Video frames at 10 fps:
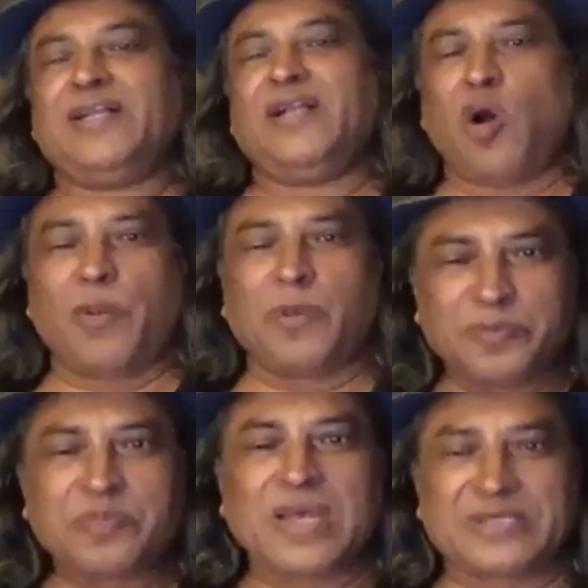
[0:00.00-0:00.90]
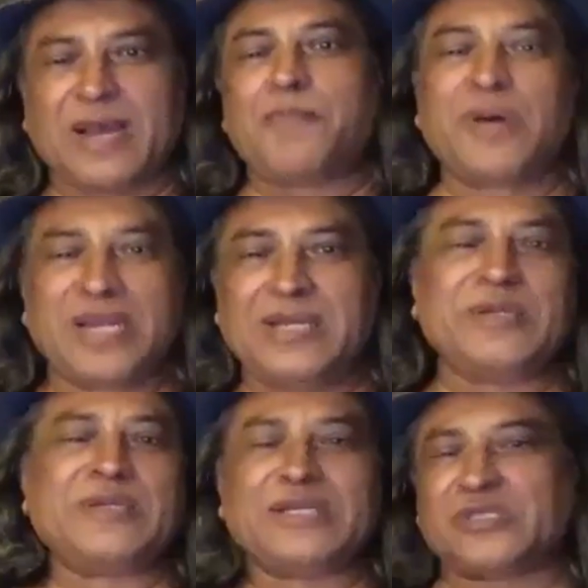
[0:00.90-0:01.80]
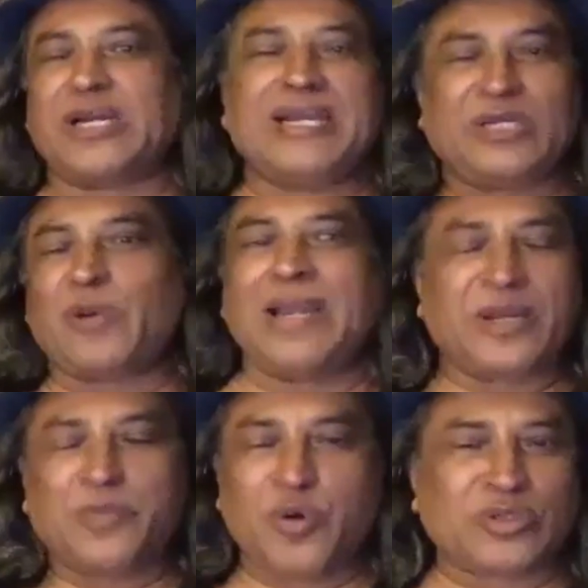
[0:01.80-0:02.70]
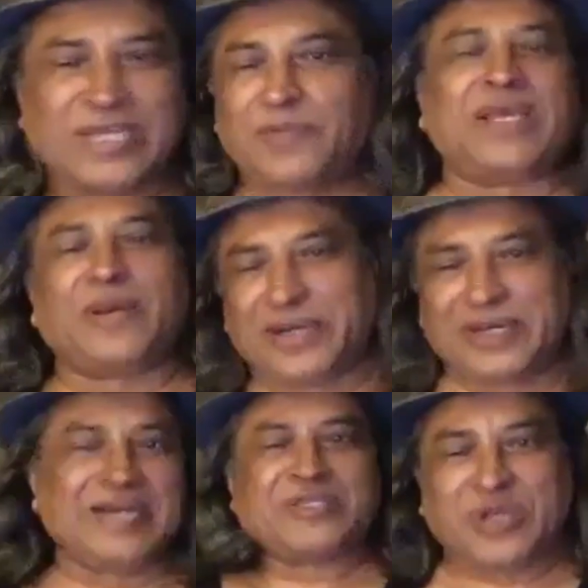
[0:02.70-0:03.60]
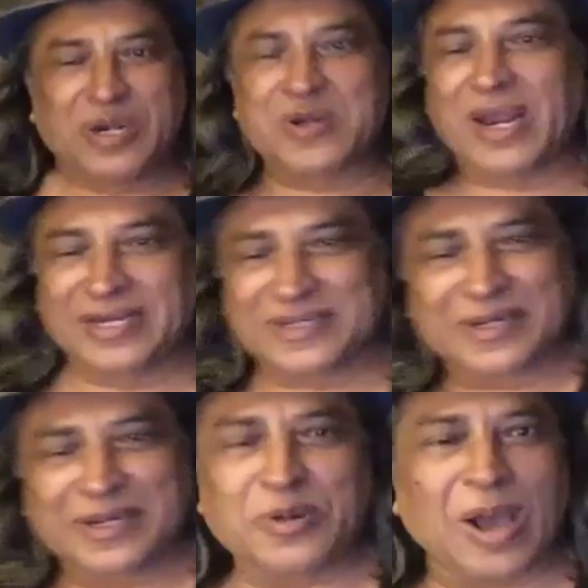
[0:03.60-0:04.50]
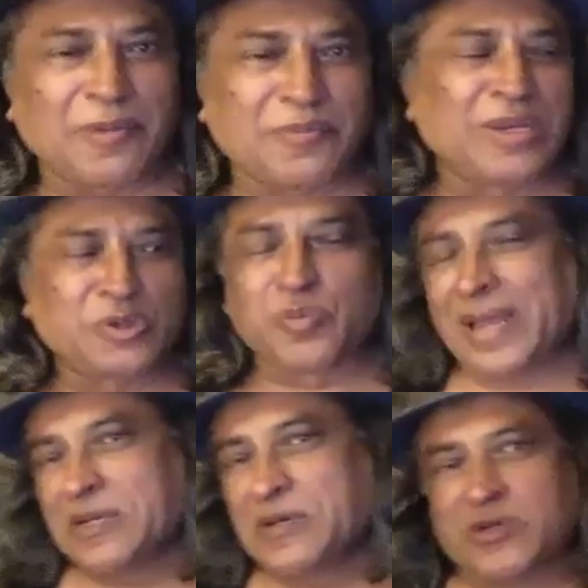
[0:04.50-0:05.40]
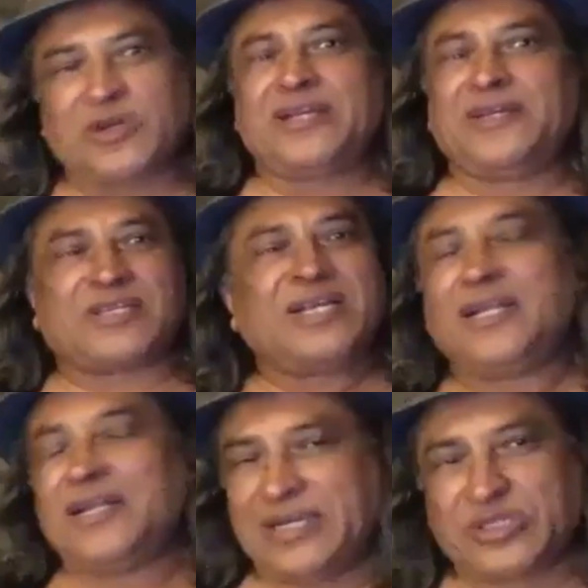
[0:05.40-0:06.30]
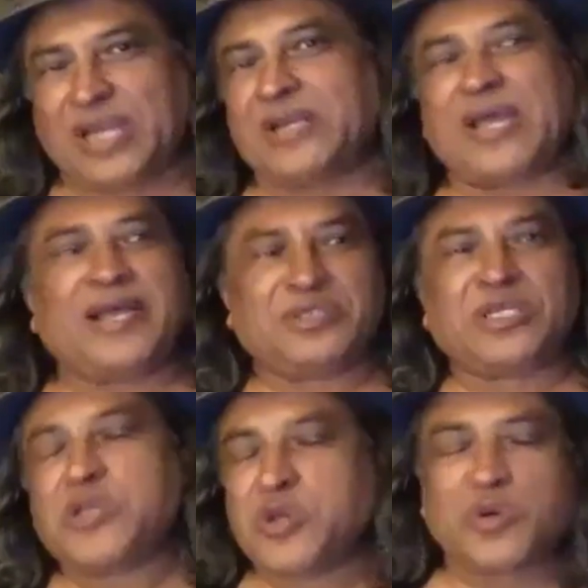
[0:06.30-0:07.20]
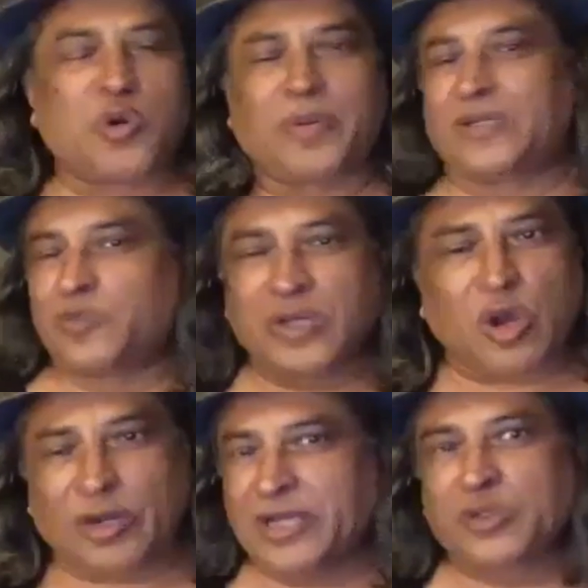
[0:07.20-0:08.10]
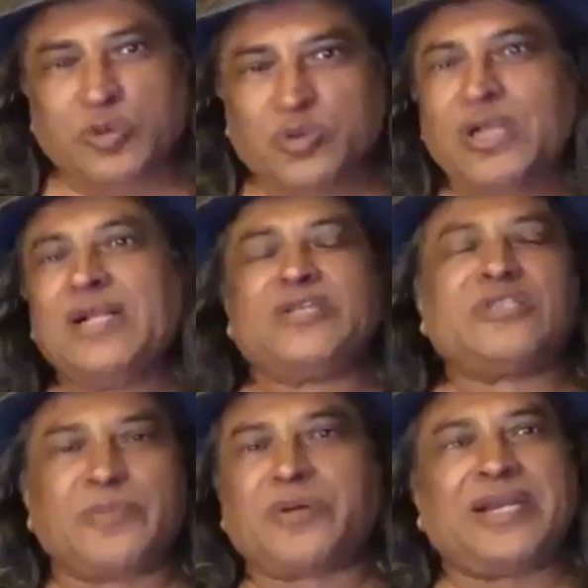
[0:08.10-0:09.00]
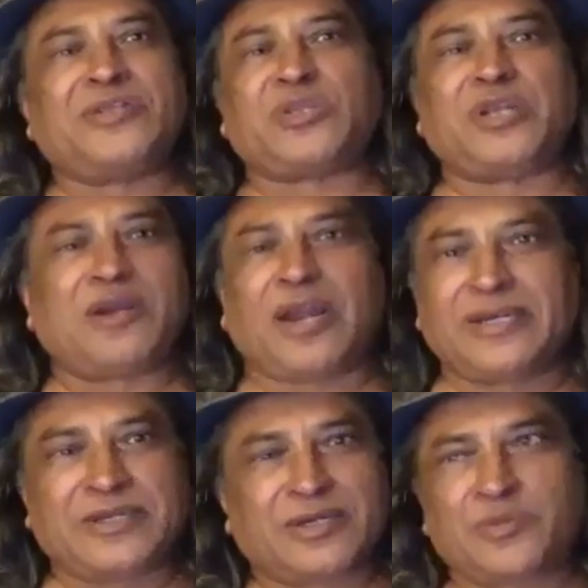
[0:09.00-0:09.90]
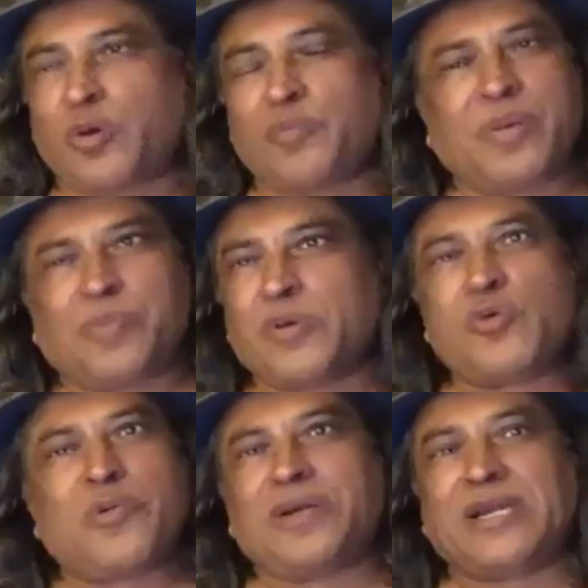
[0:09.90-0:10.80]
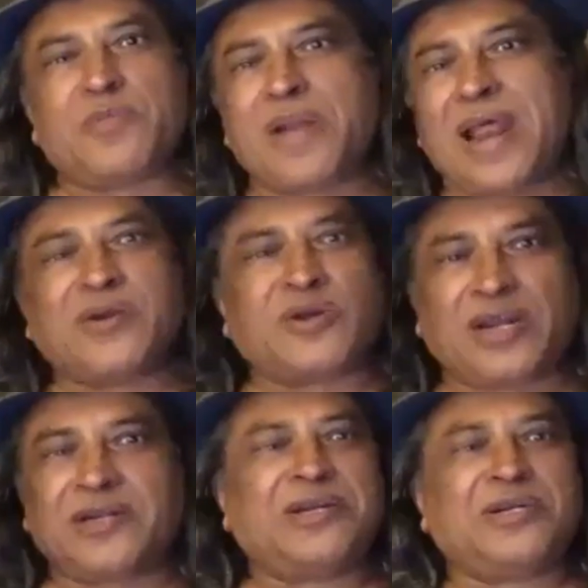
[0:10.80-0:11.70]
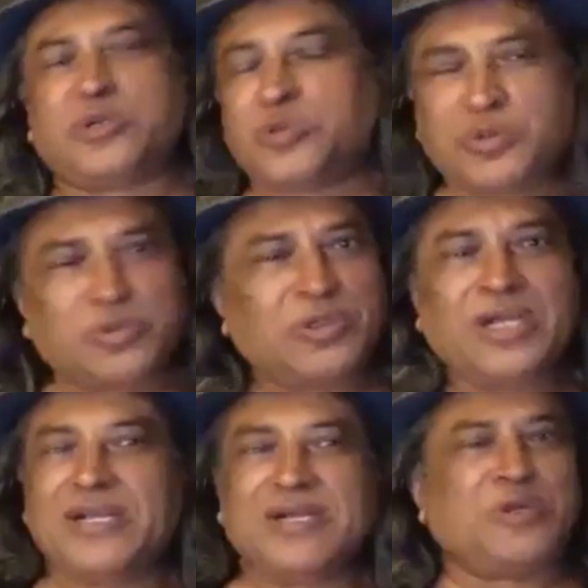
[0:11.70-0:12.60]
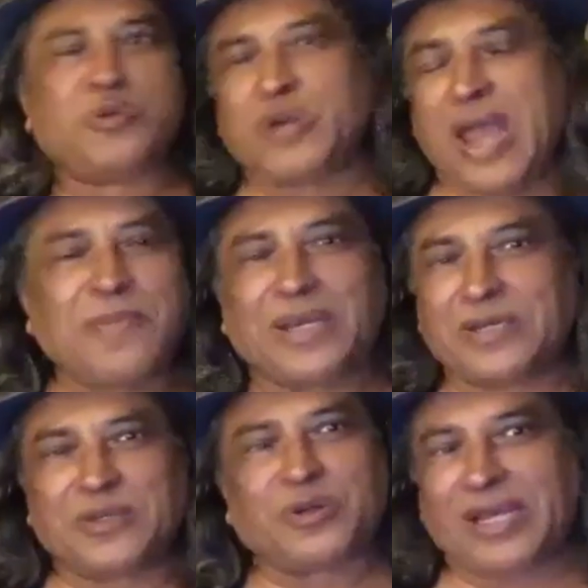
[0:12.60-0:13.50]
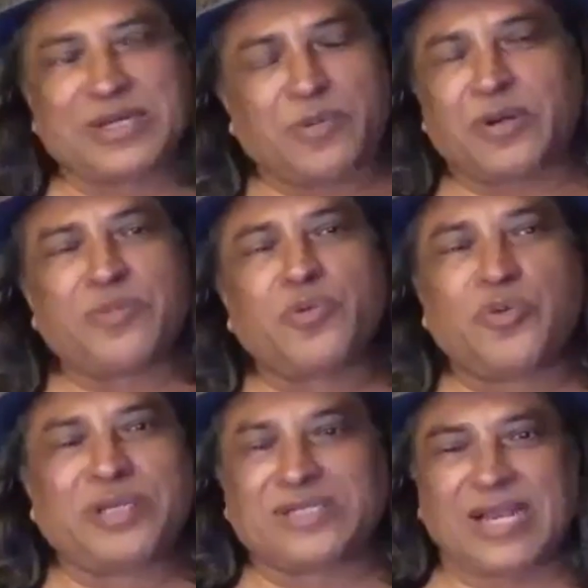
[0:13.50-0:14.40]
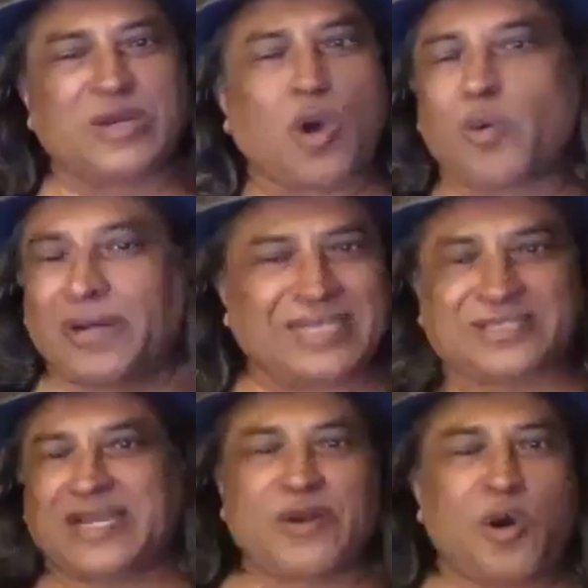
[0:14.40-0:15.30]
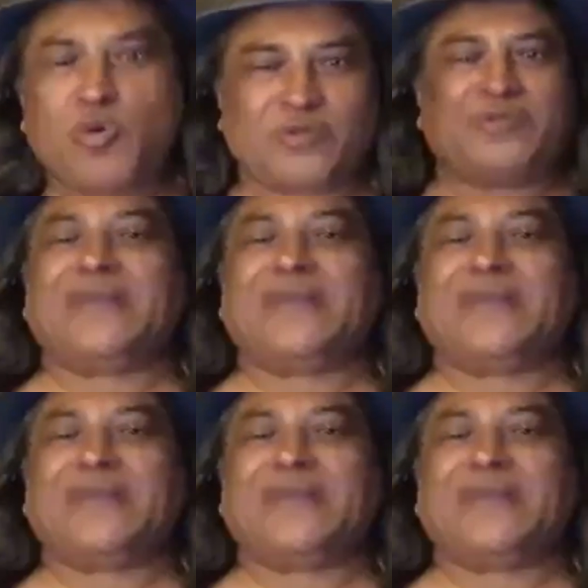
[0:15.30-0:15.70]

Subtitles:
of somebody studied 20 books and became a great screenwriter. You know, I've been to many retreats in Sundance in Europe and been talking to some great screenwriter from people who have written Blade Runner to you name it, you know, like different movies. And no one has said, oh,